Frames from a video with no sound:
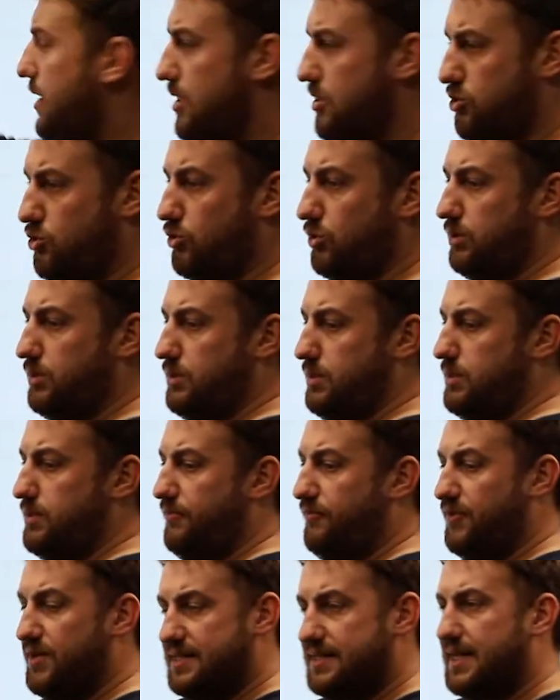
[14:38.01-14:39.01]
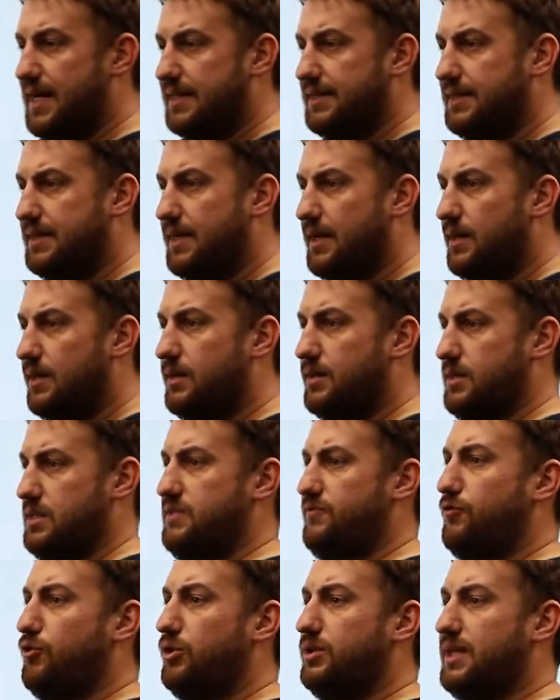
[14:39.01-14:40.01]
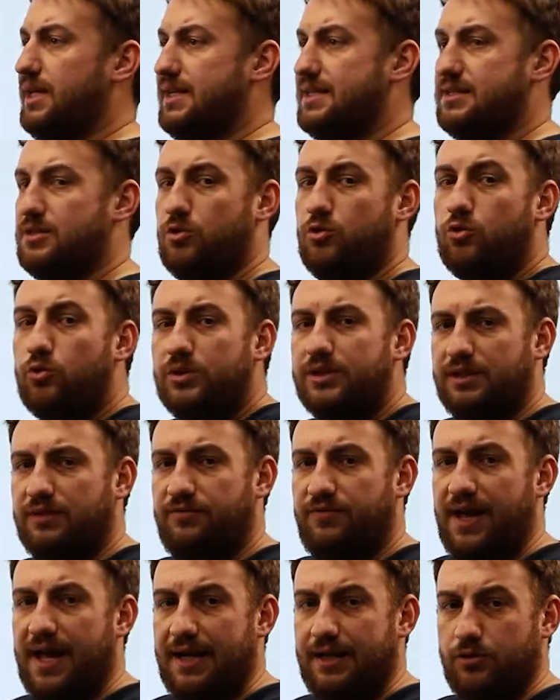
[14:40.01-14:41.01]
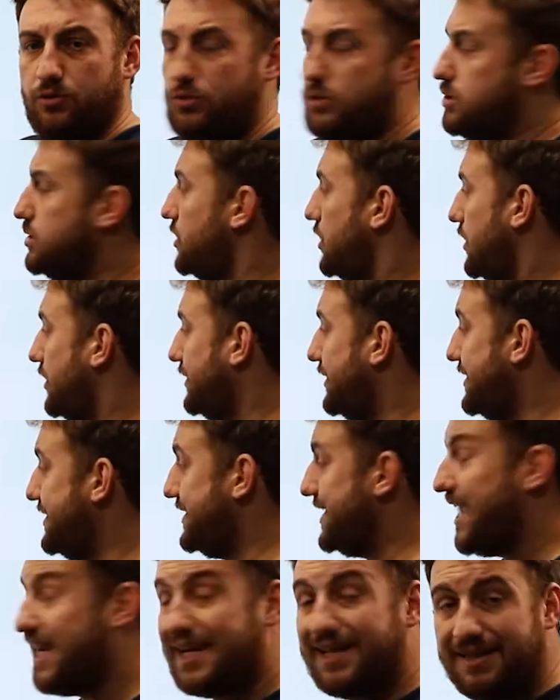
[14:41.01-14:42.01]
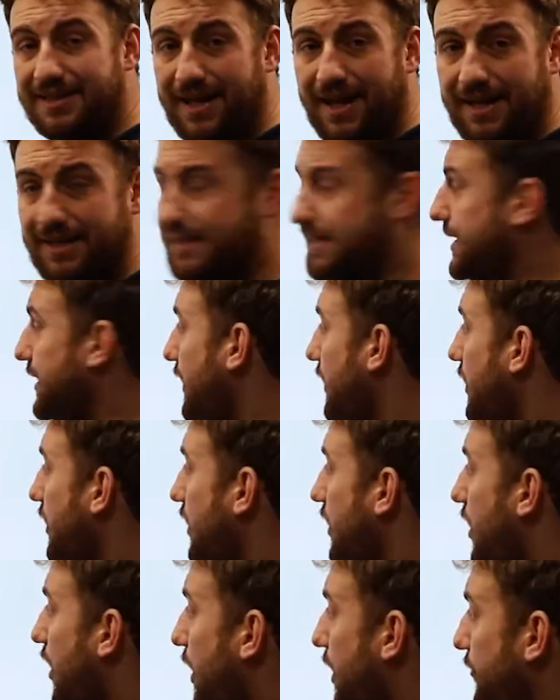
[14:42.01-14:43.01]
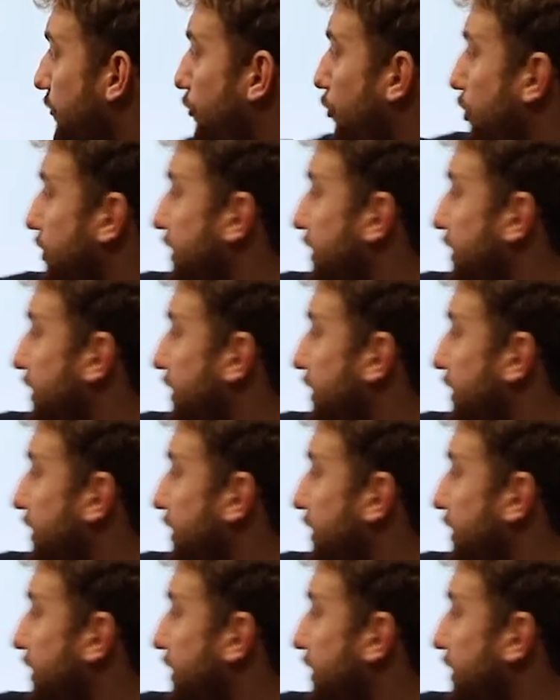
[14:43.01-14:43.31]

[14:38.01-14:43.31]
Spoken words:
so the first idea is for the excluded values. The second idea are for